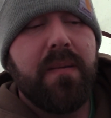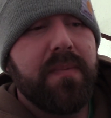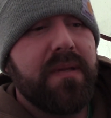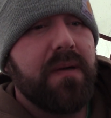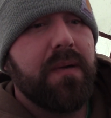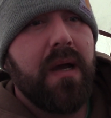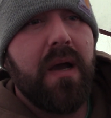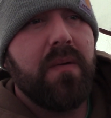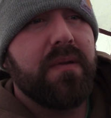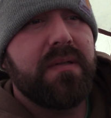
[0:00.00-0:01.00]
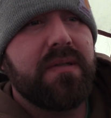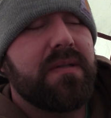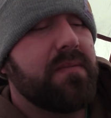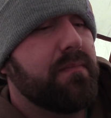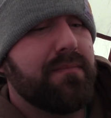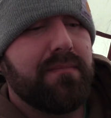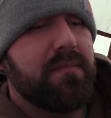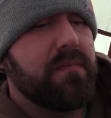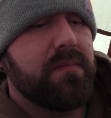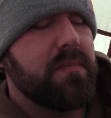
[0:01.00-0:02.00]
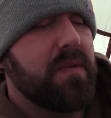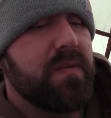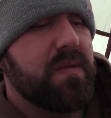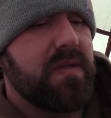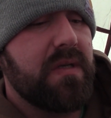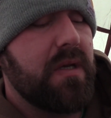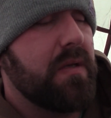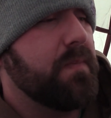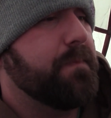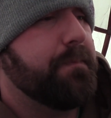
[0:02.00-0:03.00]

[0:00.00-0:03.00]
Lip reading: But they were howling it was insane.